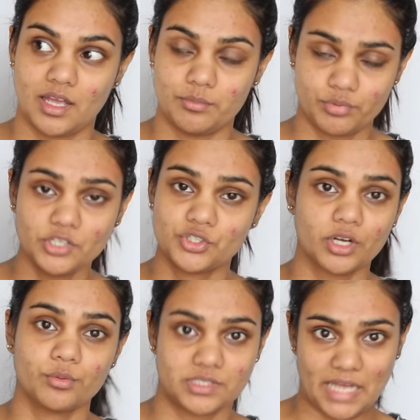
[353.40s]
I'm pretty
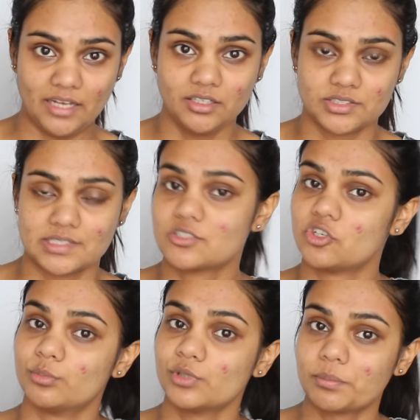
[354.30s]
sure it will stain because it's
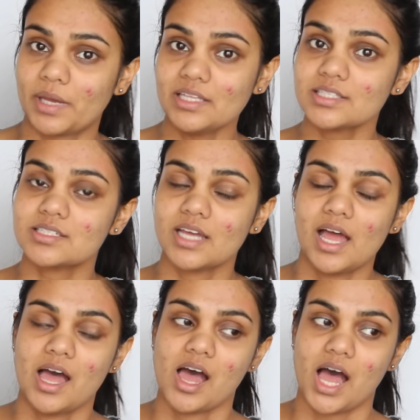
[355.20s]
turmeric based.
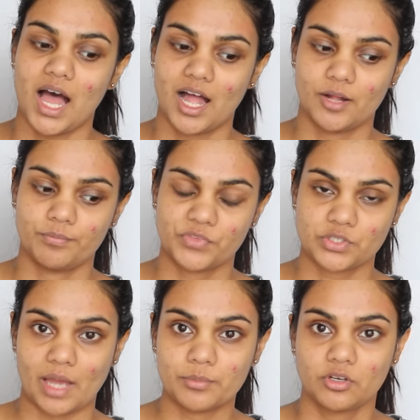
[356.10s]

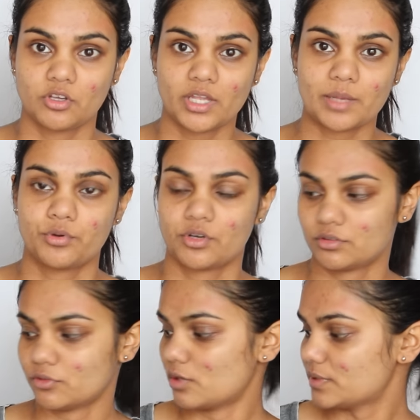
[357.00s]
So I'm gonna go like put on
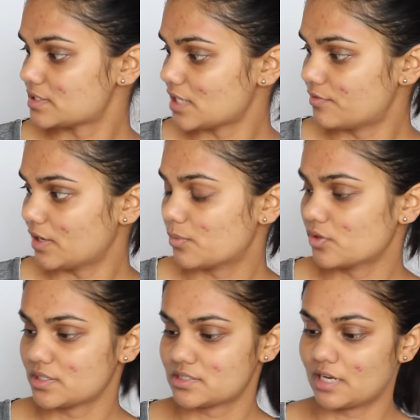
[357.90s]
a robe and stuff and
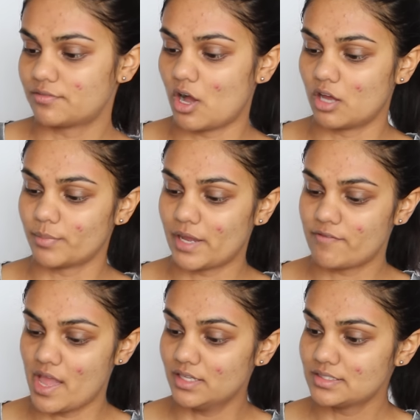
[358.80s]
put this stuff on my
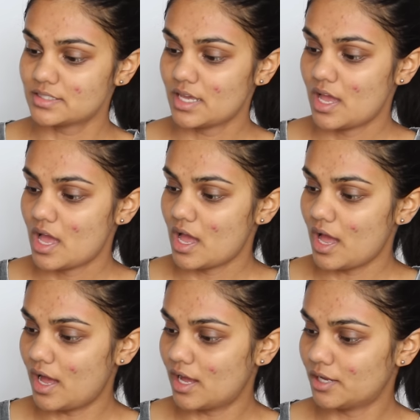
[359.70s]
face.
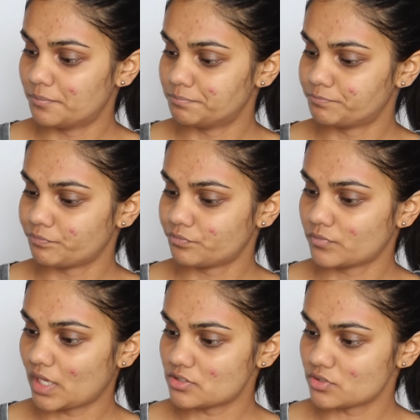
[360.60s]

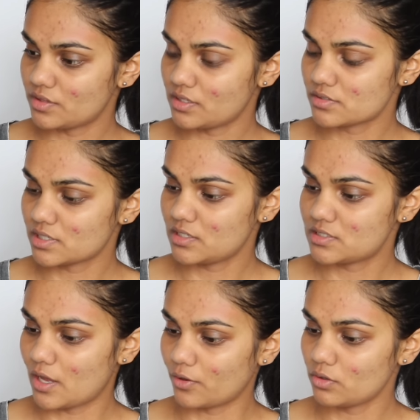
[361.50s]
Is there anything else I need
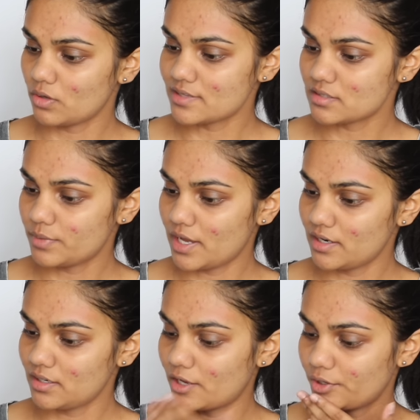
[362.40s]
to tell you guys about it?